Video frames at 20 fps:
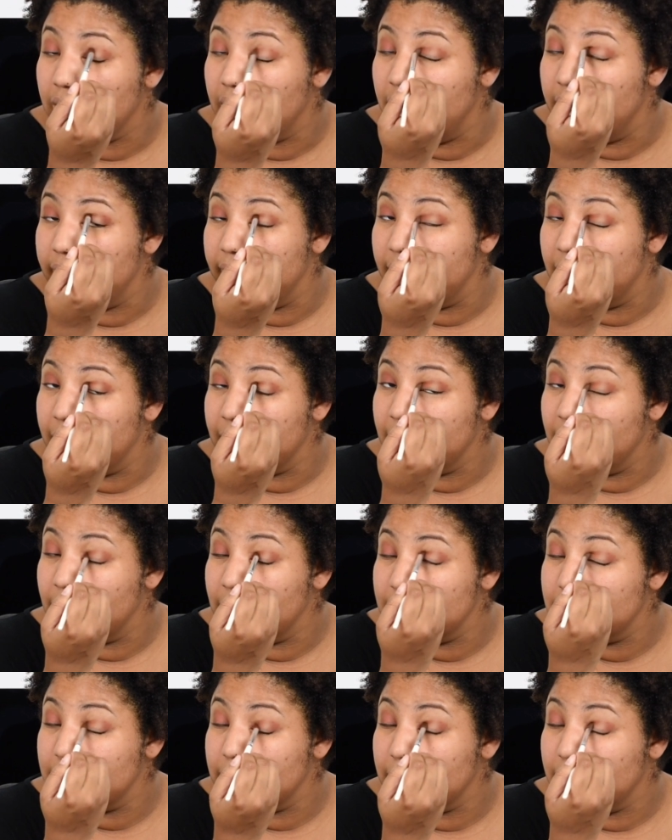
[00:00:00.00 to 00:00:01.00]
And then I'm
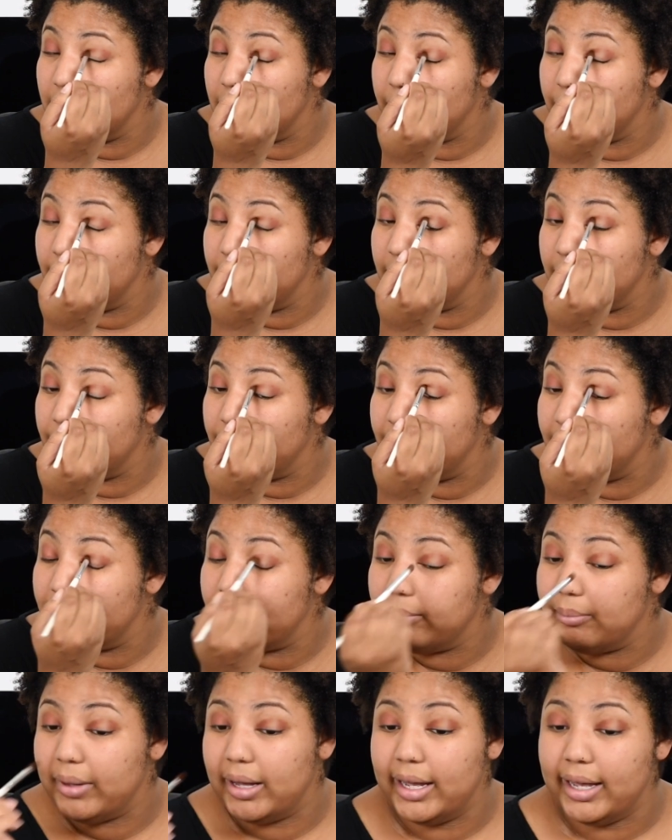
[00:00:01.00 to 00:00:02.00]
going to go in
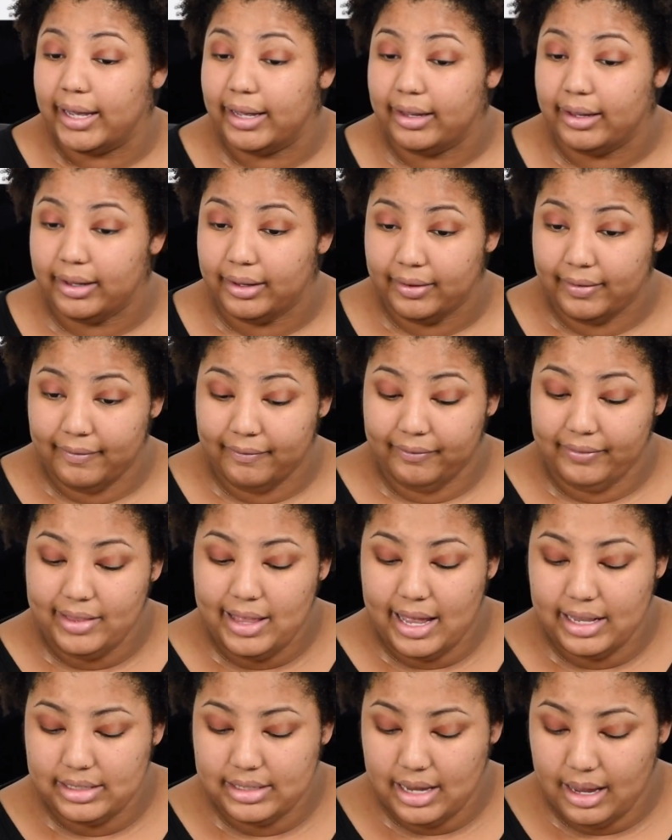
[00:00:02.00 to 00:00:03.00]
with my
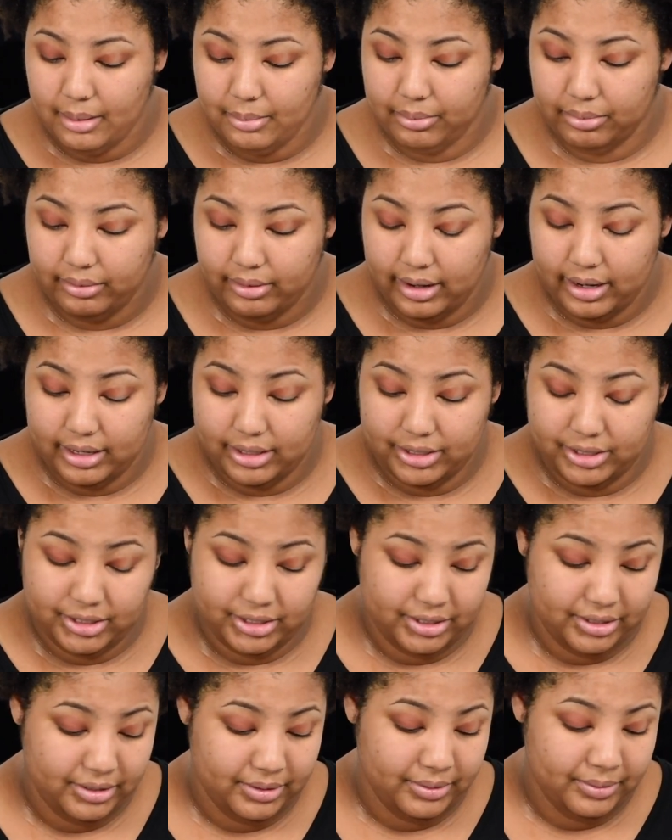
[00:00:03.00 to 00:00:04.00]
flat top brush